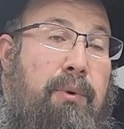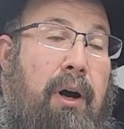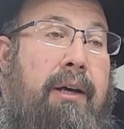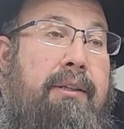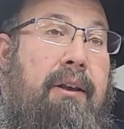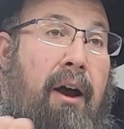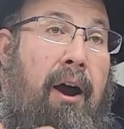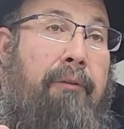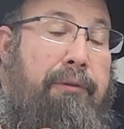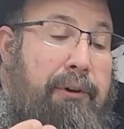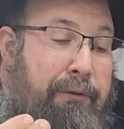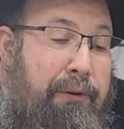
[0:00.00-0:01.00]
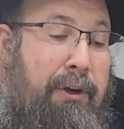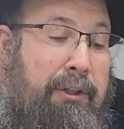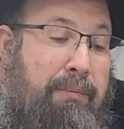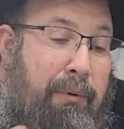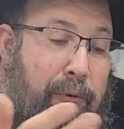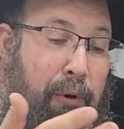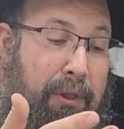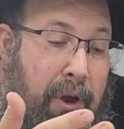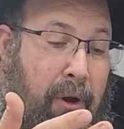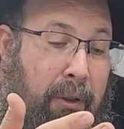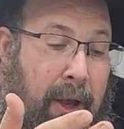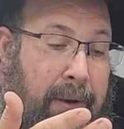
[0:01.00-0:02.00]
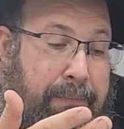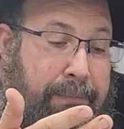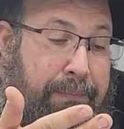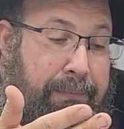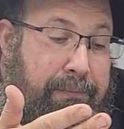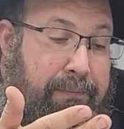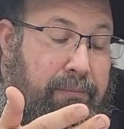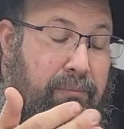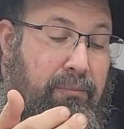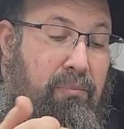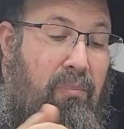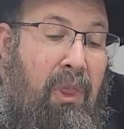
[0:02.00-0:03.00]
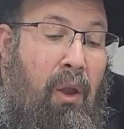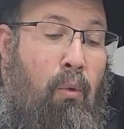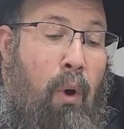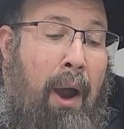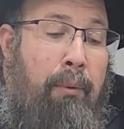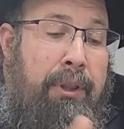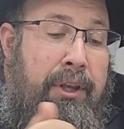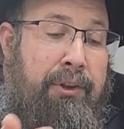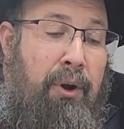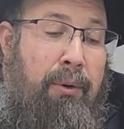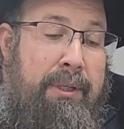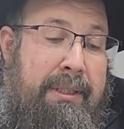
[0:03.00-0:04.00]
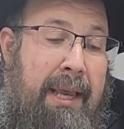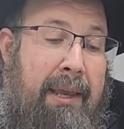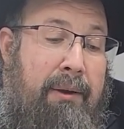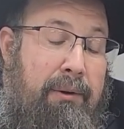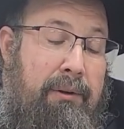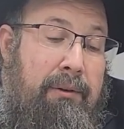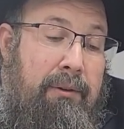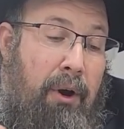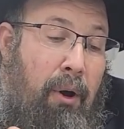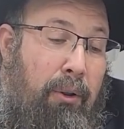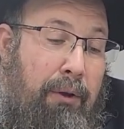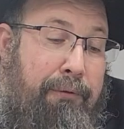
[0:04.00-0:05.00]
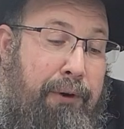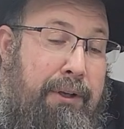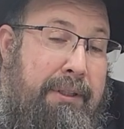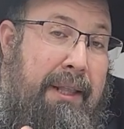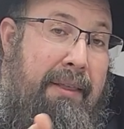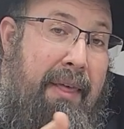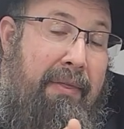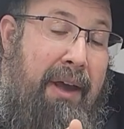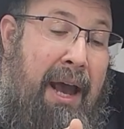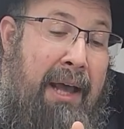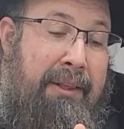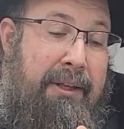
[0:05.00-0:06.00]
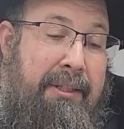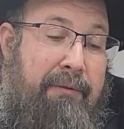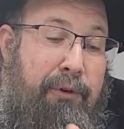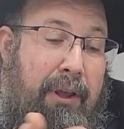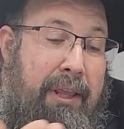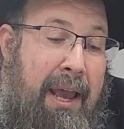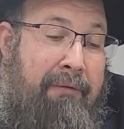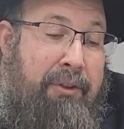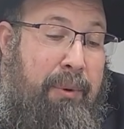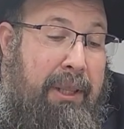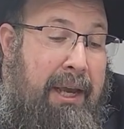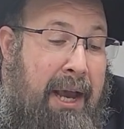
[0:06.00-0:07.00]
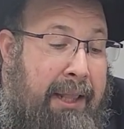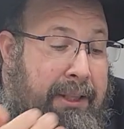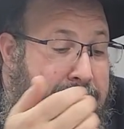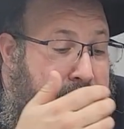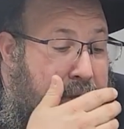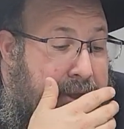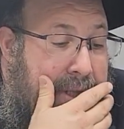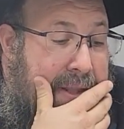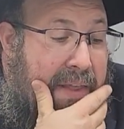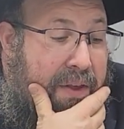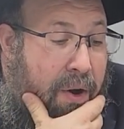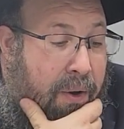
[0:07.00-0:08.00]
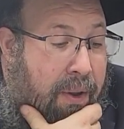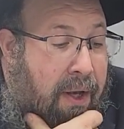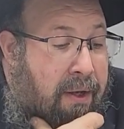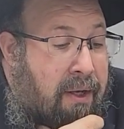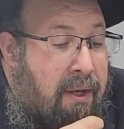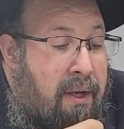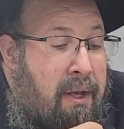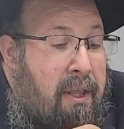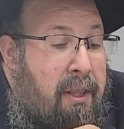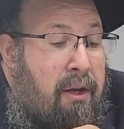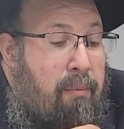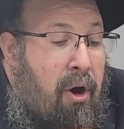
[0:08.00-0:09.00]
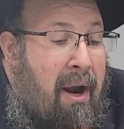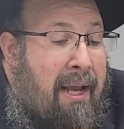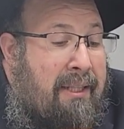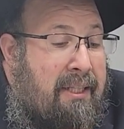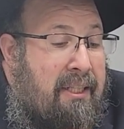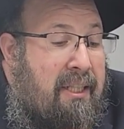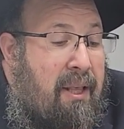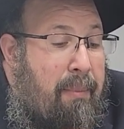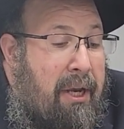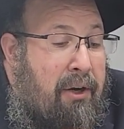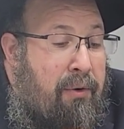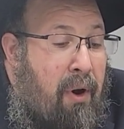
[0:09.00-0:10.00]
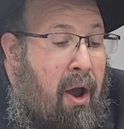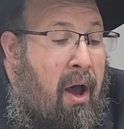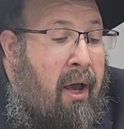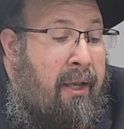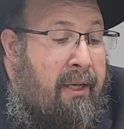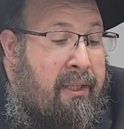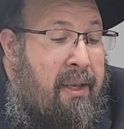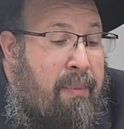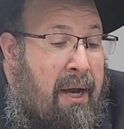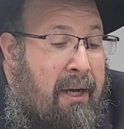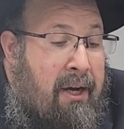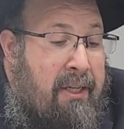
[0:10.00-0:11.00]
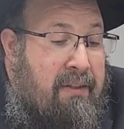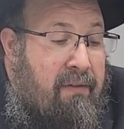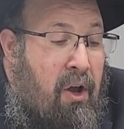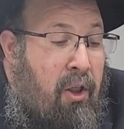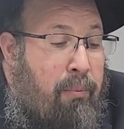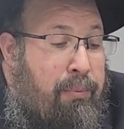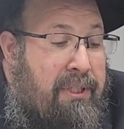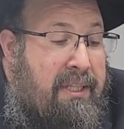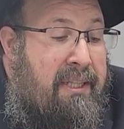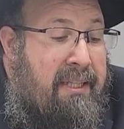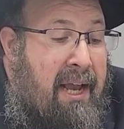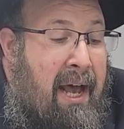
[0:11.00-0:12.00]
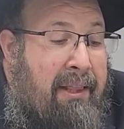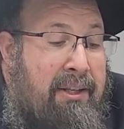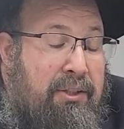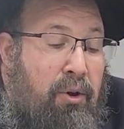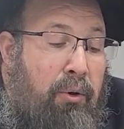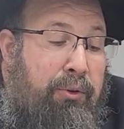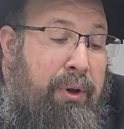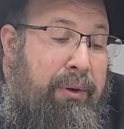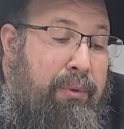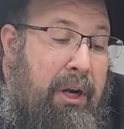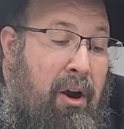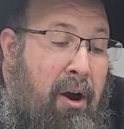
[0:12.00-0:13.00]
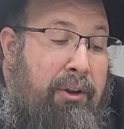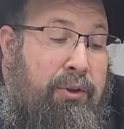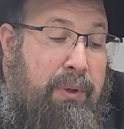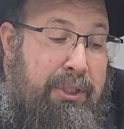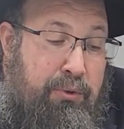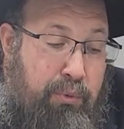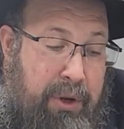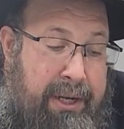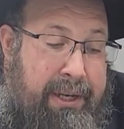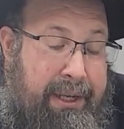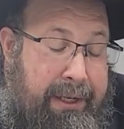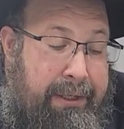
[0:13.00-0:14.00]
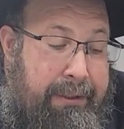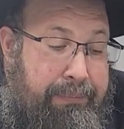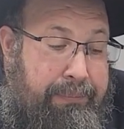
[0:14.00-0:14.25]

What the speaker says: was offered first before the olah. Why would the Torah say the olah first and then the chatas if really you have to bring the chatas first and then the olah? The Gemara answers, Lemikra hikdima kasa. The olah precedes the chatas only in regard to its reading.